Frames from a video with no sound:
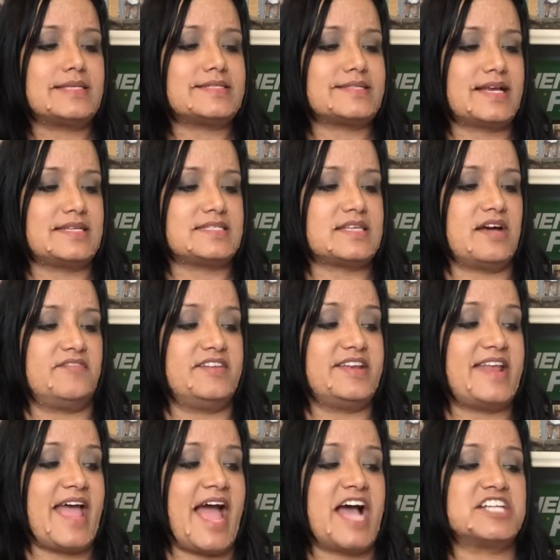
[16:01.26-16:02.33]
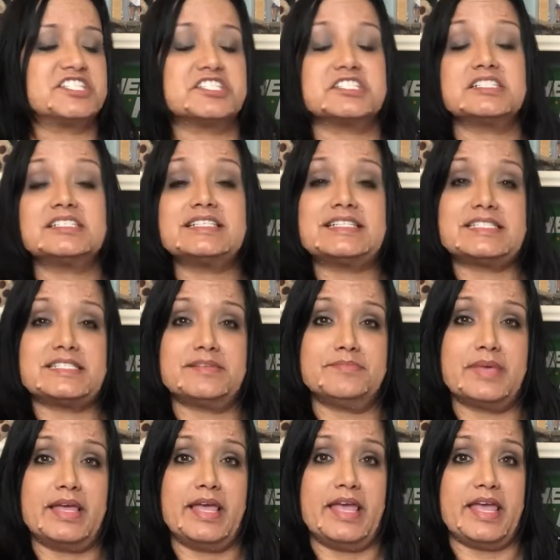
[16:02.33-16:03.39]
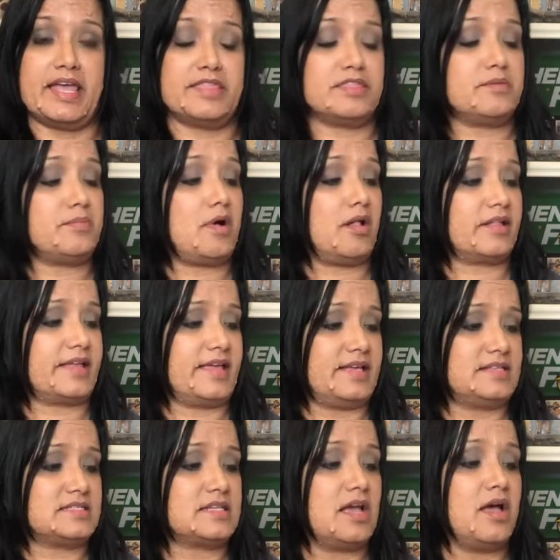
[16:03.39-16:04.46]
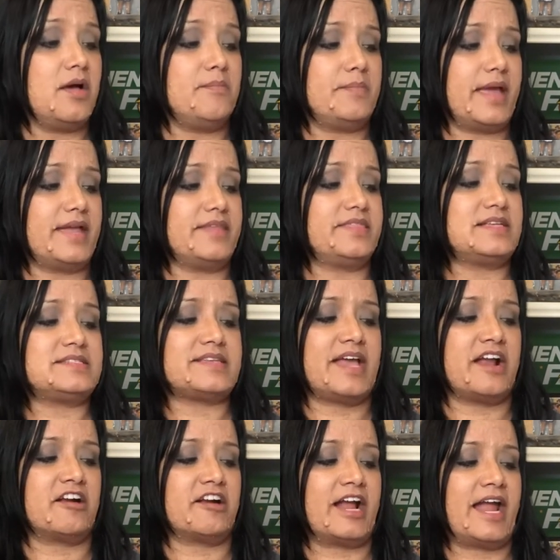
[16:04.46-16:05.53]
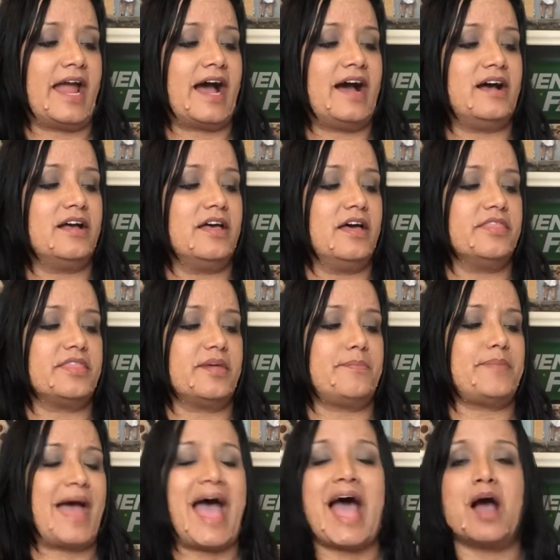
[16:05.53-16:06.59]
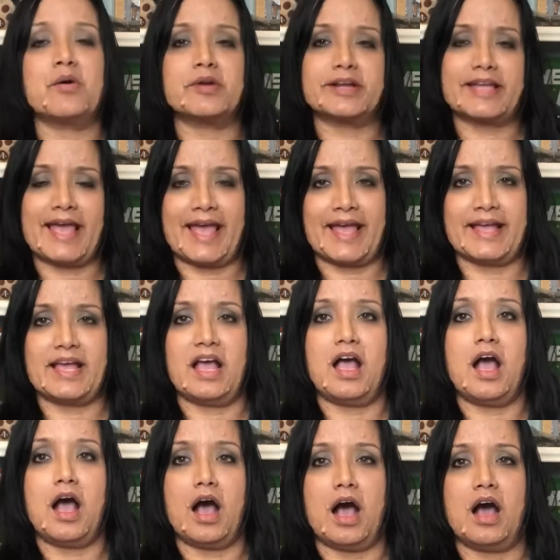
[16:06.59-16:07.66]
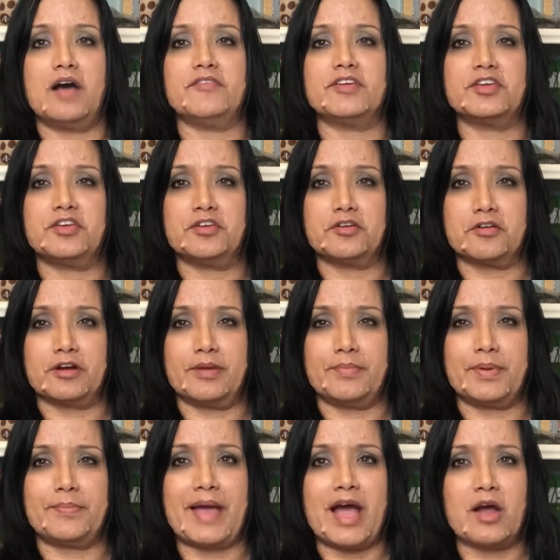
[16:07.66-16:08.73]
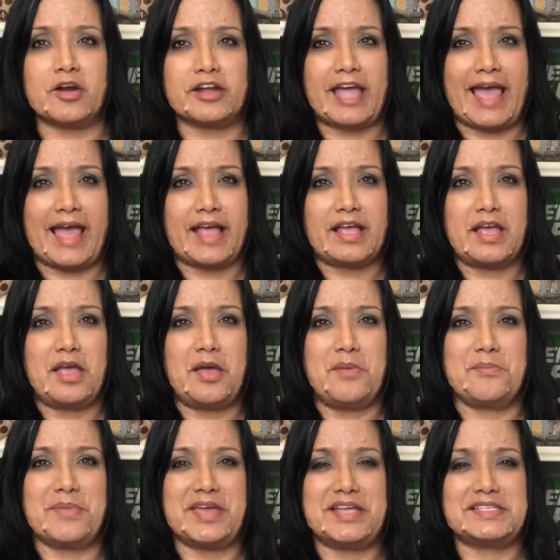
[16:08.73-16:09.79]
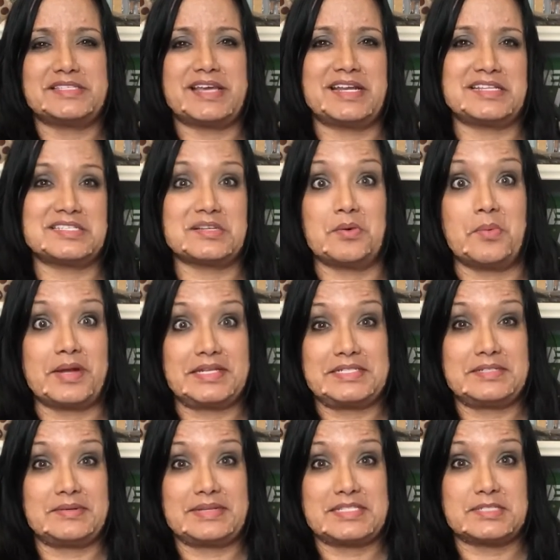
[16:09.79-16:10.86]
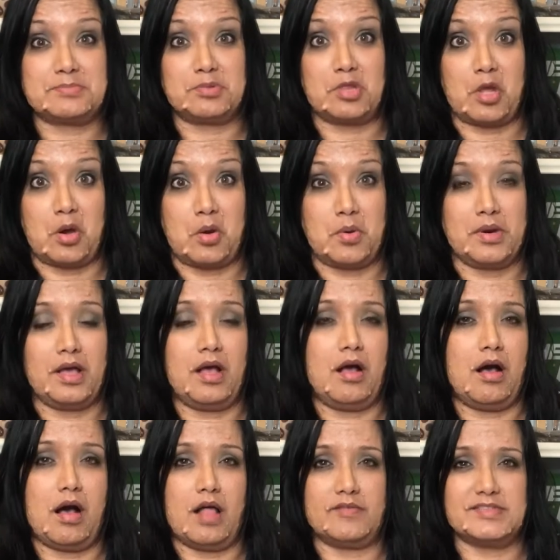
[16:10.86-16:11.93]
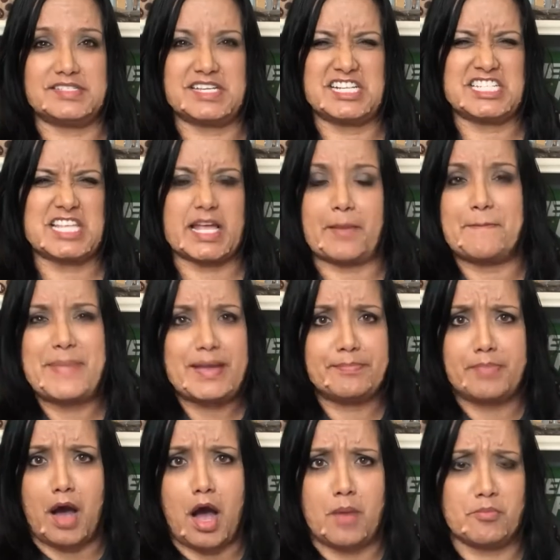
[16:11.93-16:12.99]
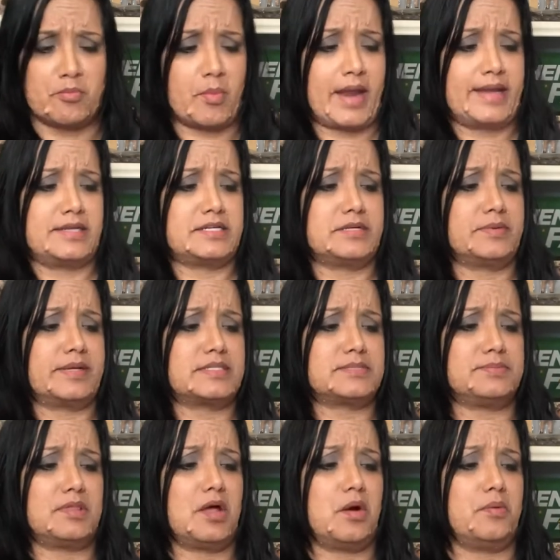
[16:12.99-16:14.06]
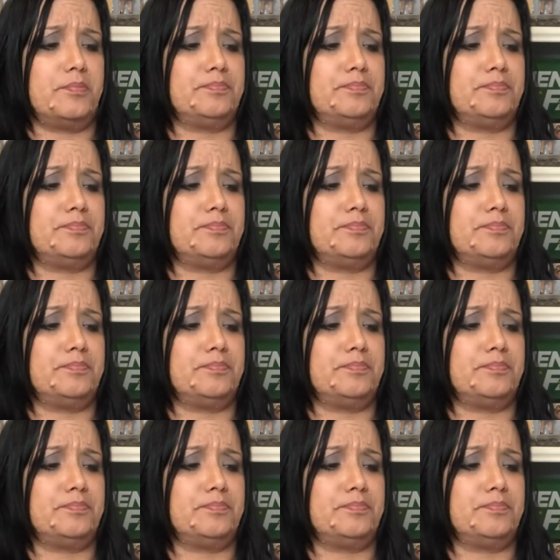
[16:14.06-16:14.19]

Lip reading: sense of nationalism in the Balkans made this area the power keg of Europe. A power keg means that it's going to explode. All of a sudden, it's like a big bomb waiting to explode.